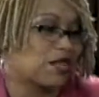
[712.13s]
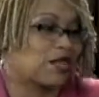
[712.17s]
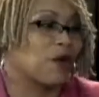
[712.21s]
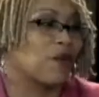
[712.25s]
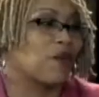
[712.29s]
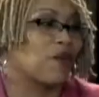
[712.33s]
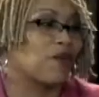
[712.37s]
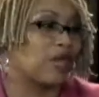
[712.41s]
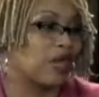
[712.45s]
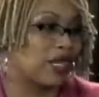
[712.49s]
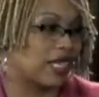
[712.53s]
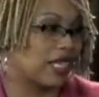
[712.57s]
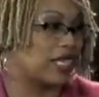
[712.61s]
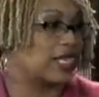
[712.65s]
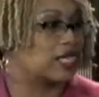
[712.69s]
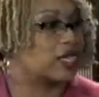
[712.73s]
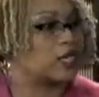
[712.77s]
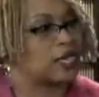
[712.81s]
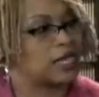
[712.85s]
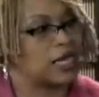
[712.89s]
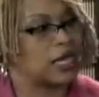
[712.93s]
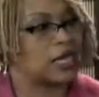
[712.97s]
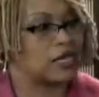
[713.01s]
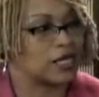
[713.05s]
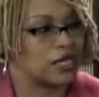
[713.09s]
So we really need to
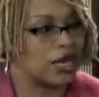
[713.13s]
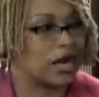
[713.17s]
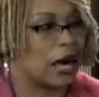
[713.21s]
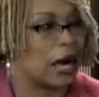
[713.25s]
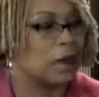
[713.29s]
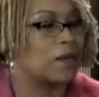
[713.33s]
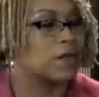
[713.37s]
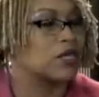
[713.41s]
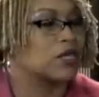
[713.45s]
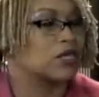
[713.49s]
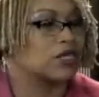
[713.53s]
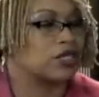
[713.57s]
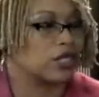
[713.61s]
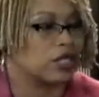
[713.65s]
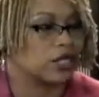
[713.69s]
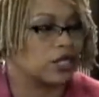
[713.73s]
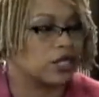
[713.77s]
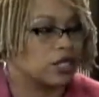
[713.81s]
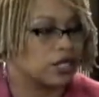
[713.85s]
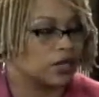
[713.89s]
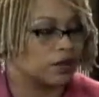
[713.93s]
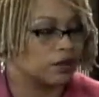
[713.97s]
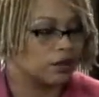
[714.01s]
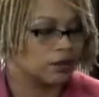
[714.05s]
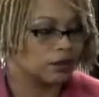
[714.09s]
take time to
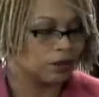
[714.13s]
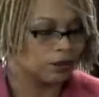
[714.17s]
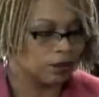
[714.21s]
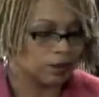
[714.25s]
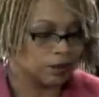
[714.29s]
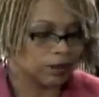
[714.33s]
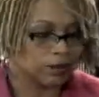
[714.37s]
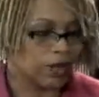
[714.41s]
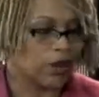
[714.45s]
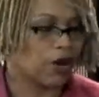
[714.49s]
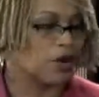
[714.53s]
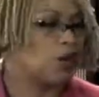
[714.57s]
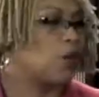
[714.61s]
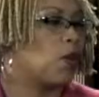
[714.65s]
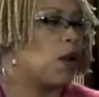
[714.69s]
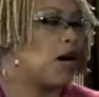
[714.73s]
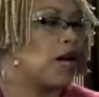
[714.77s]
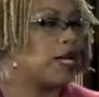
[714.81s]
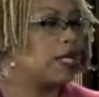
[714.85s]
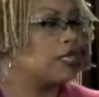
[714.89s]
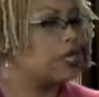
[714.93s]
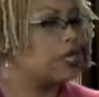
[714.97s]
just unwind.